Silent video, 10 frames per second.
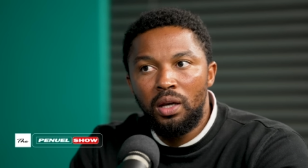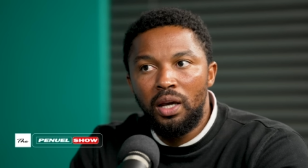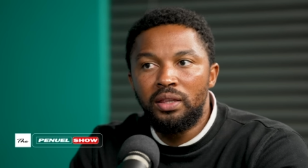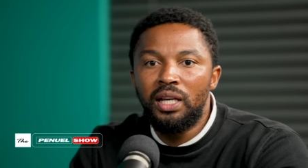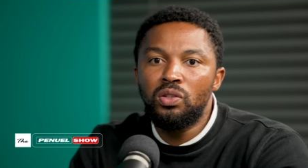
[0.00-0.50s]

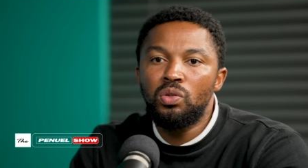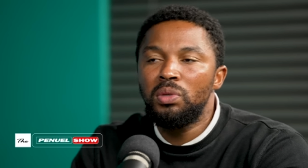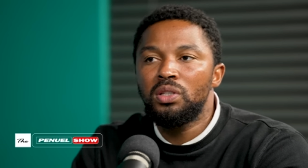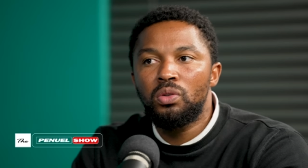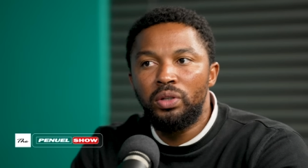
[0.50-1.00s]
And that to
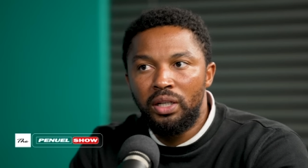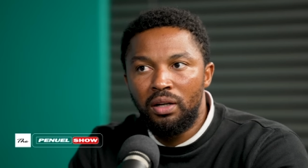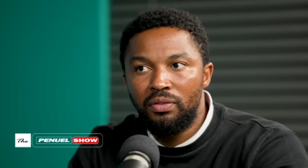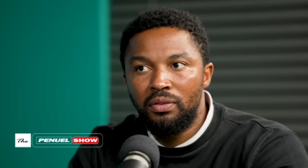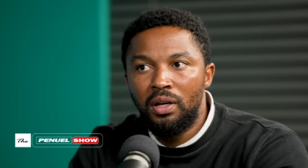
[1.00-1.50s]
me is good
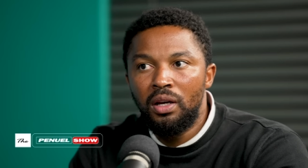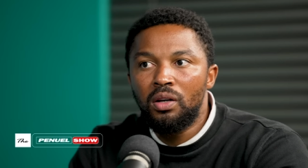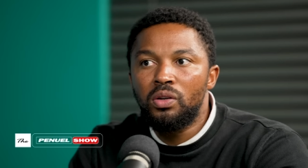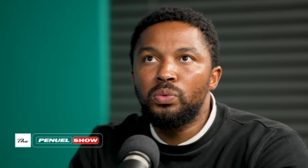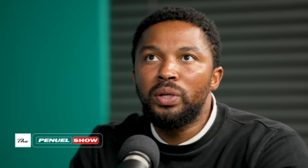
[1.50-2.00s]
enough.
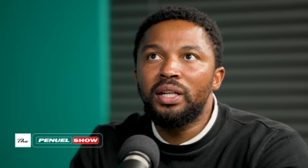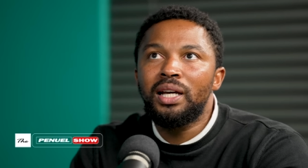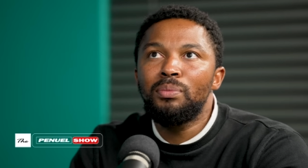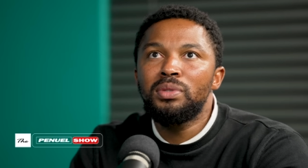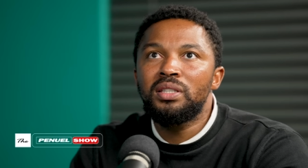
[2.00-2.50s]
Because when it
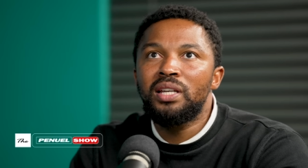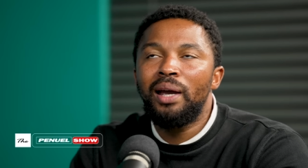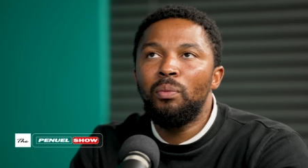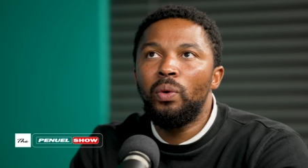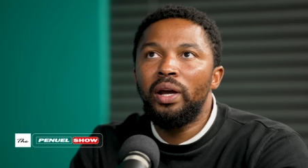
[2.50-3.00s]
comes a
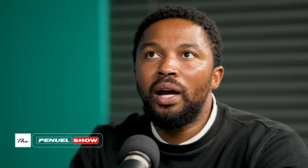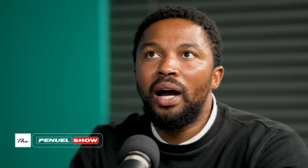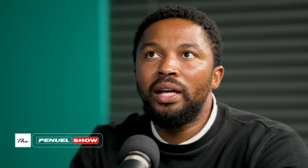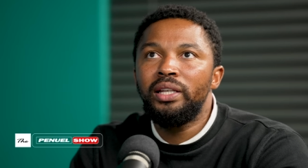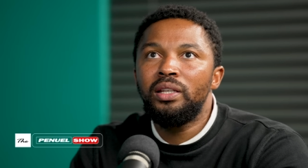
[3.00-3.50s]
time where
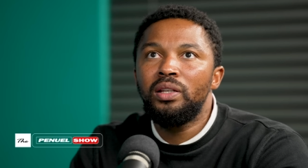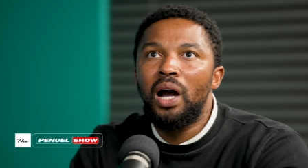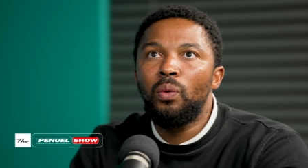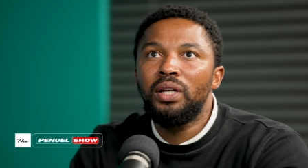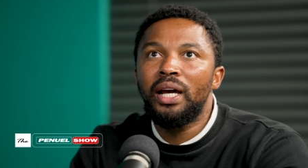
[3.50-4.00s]
I
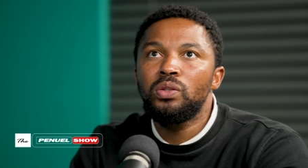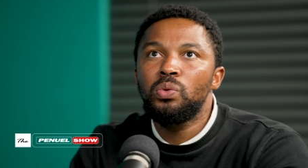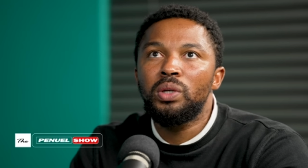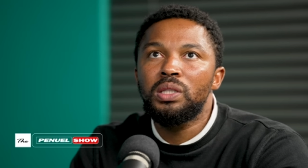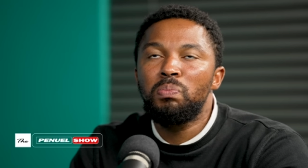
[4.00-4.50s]
would like
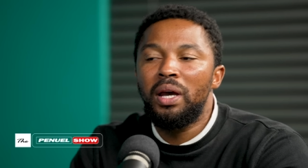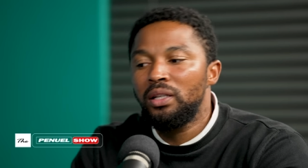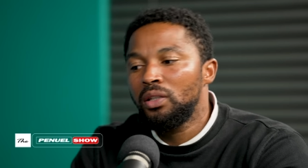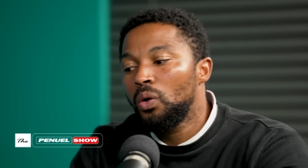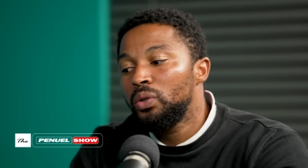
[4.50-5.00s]
to
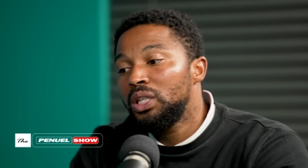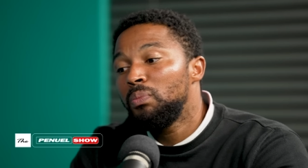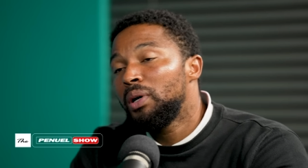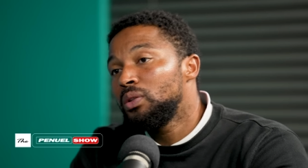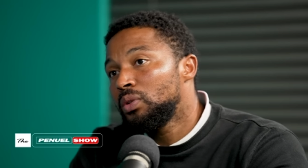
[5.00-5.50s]
expand and go
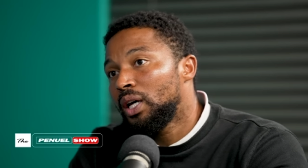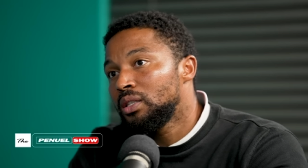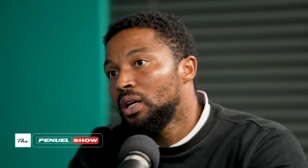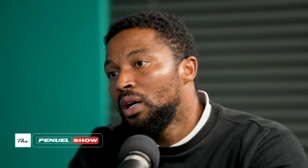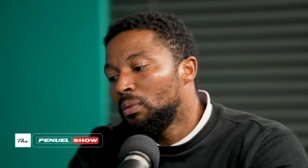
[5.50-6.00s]
deeper into
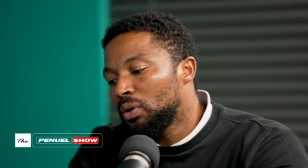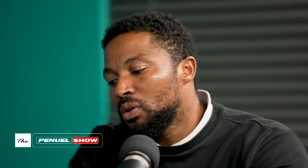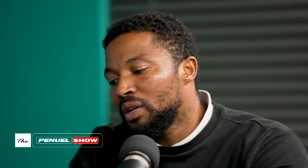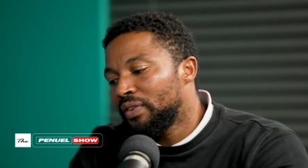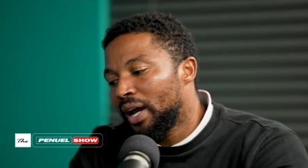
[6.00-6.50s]
that,
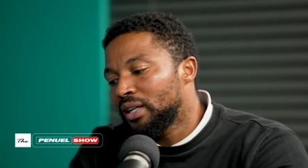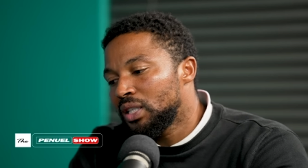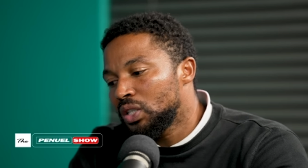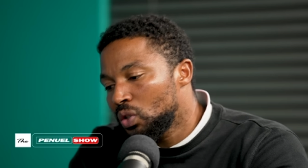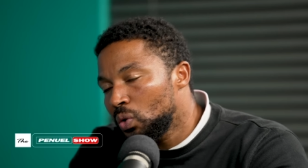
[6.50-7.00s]
because I have
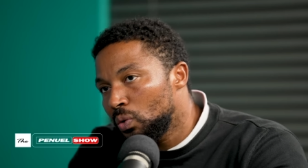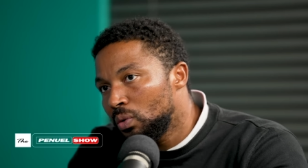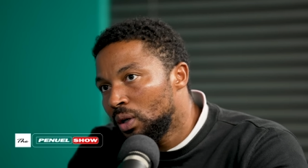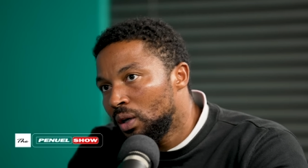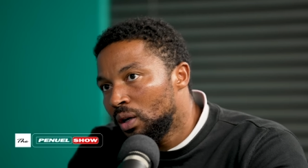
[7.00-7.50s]
access to...